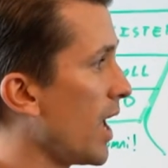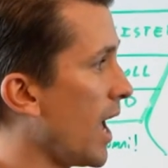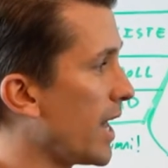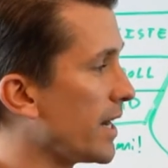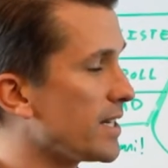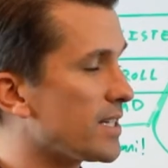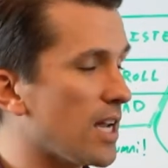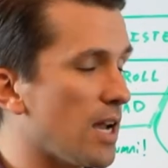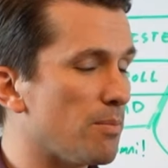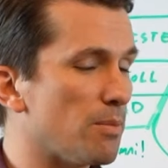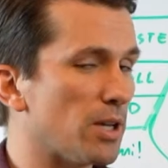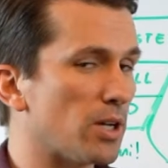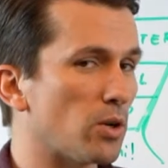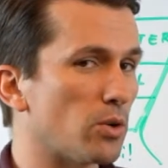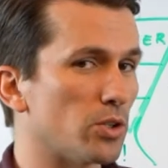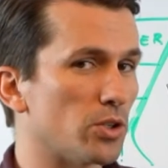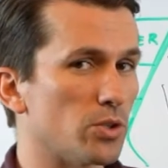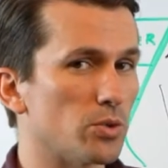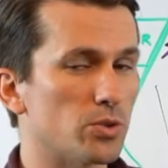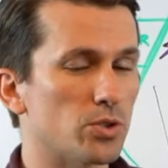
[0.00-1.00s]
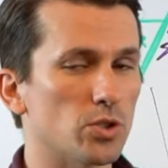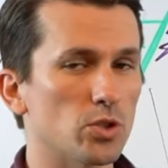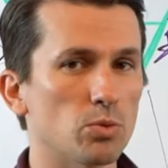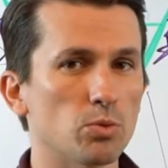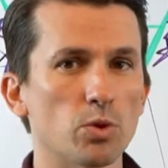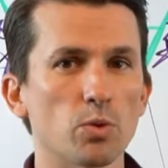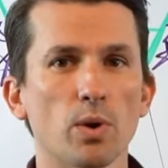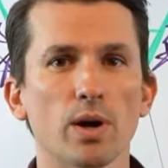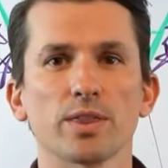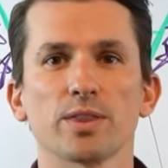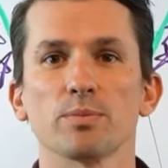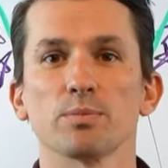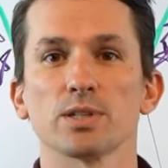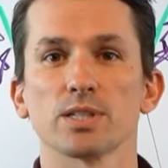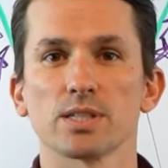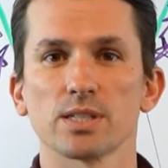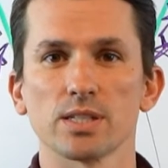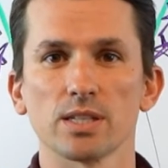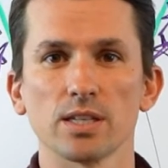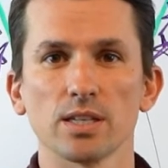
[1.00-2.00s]
anytime they go to YouTube, we want them to
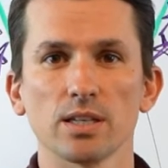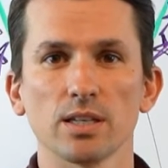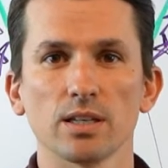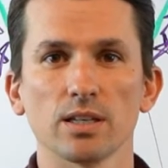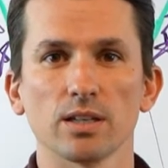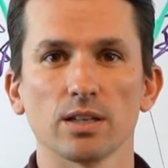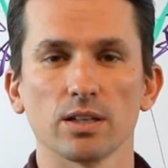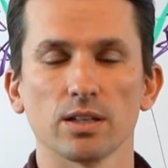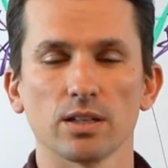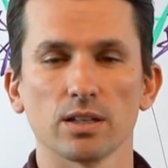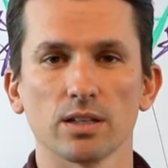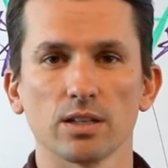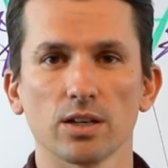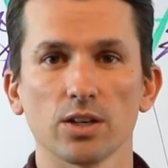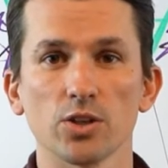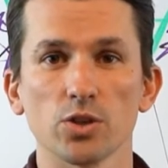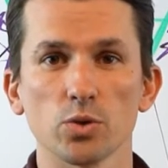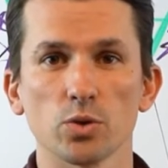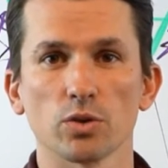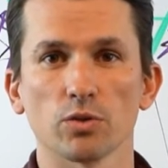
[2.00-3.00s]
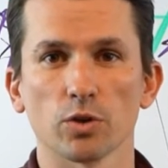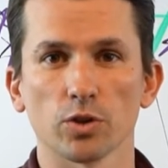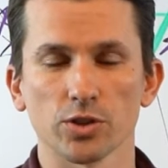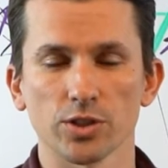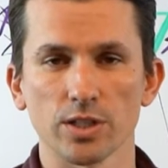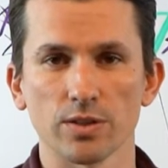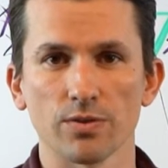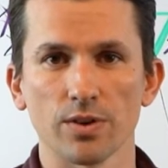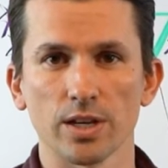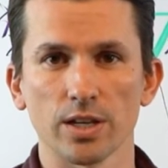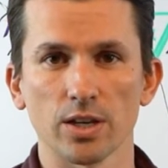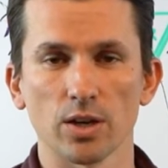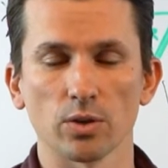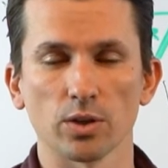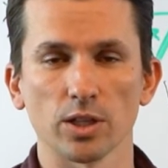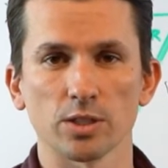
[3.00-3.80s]
see a university video.